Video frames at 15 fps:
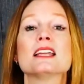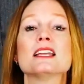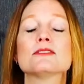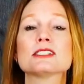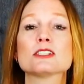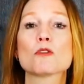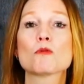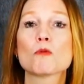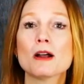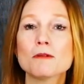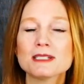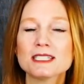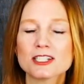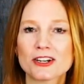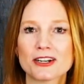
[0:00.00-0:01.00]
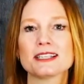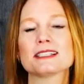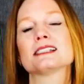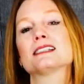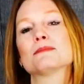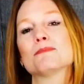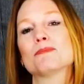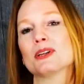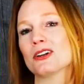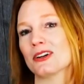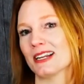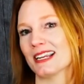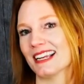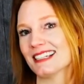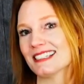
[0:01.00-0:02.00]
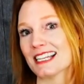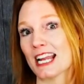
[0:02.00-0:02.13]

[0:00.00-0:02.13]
If so, what was your experience